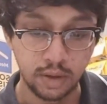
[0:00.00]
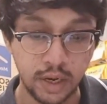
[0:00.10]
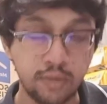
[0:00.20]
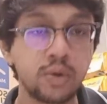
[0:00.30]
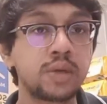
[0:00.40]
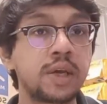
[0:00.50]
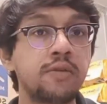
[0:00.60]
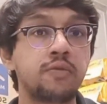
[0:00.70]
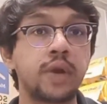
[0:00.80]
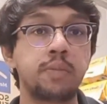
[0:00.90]
everyone
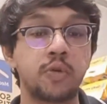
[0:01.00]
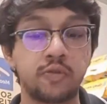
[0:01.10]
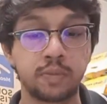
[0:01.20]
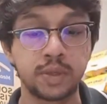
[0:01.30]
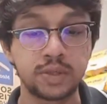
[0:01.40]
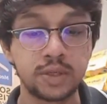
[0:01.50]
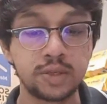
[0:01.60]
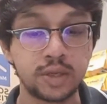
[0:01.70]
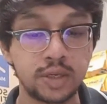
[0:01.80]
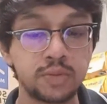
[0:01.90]
gave great
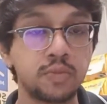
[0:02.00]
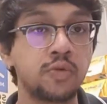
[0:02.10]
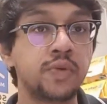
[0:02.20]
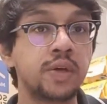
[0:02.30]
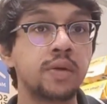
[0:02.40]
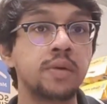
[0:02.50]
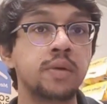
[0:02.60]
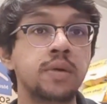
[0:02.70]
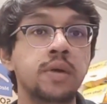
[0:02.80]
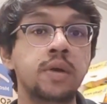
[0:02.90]
performances in this movie,
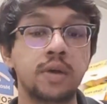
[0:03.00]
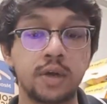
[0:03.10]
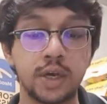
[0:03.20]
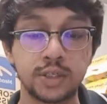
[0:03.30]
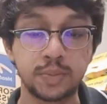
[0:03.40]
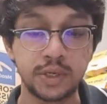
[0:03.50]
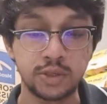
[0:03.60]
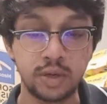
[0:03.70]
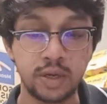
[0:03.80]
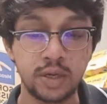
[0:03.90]

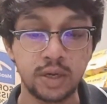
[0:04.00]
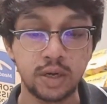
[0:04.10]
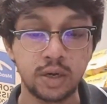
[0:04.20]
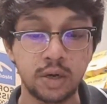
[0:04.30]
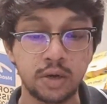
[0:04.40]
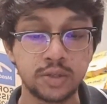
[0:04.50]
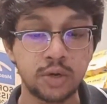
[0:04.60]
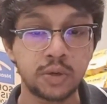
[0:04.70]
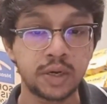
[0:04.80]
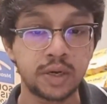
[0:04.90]
especially Shah
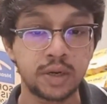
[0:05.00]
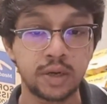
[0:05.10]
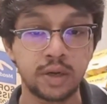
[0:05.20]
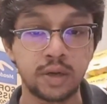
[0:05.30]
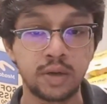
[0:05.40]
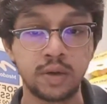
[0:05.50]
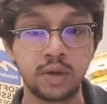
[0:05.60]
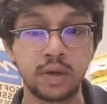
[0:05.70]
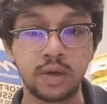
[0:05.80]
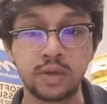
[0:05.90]
Rukh Khan.
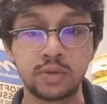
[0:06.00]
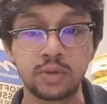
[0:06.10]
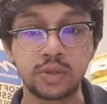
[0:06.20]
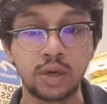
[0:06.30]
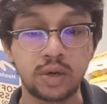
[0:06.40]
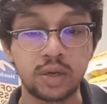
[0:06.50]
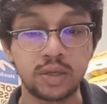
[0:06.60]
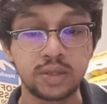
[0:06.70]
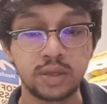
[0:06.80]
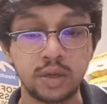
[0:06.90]
So Shah Rukh Khan
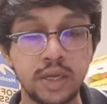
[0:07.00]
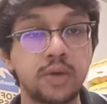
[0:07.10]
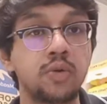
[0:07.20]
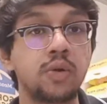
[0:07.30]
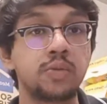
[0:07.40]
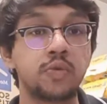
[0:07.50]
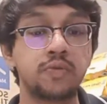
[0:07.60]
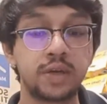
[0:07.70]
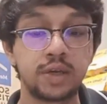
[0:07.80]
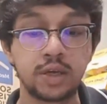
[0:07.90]
is the lead role in the
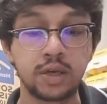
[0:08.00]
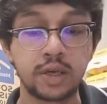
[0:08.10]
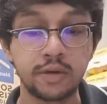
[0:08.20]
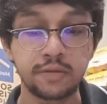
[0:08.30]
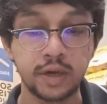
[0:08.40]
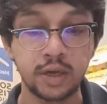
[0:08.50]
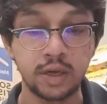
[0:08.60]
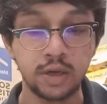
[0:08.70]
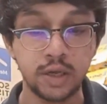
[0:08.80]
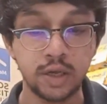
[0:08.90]
movie. He gave
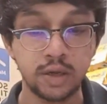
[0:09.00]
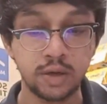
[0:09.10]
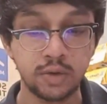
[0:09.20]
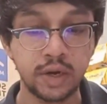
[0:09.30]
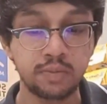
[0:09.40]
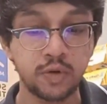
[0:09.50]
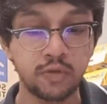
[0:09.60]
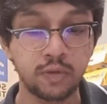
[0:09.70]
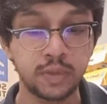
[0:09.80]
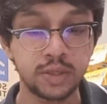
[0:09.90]
a great
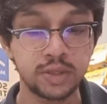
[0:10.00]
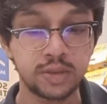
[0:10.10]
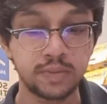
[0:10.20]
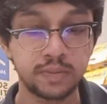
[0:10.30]
performance,